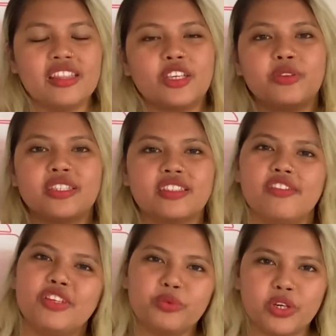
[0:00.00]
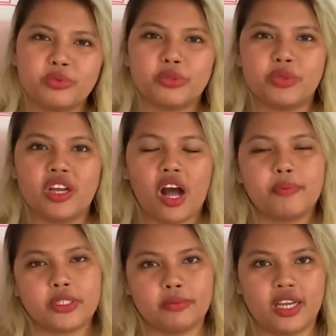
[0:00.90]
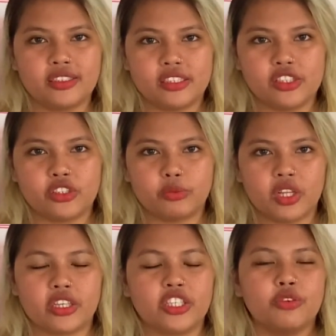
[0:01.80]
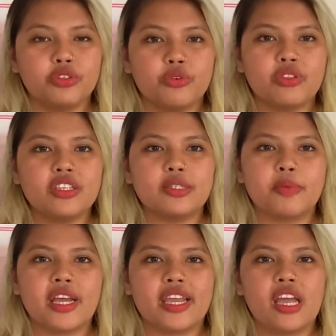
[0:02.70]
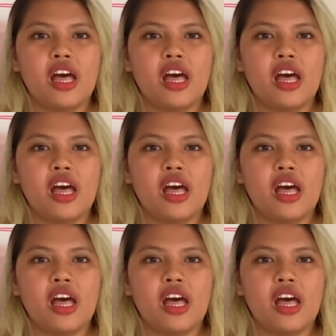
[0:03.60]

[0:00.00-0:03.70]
Now the seventh one would be optimizing your blog. You do this by